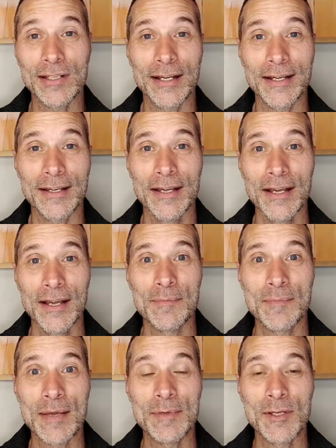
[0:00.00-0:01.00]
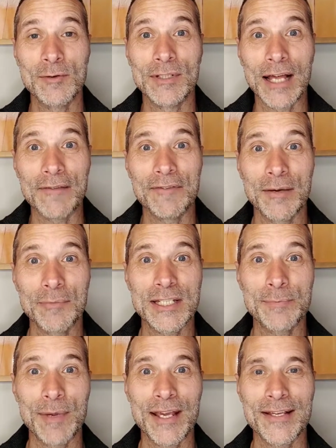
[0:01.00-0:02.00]
Like, maybe you liven up the
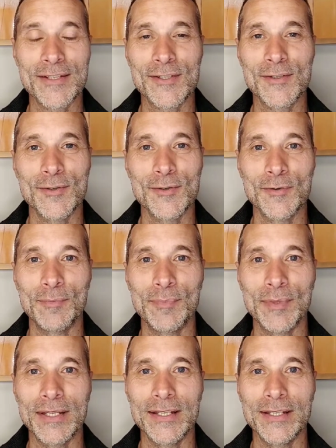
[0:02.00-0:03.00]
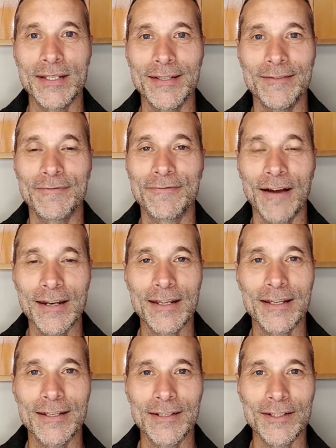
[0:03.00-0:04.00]
space, you be
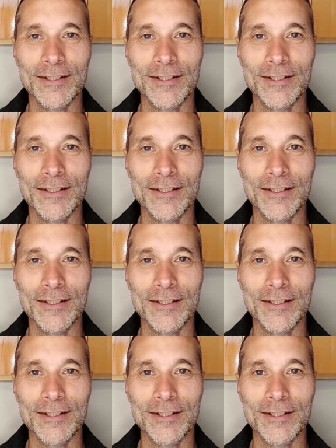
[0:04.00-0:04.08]
funny,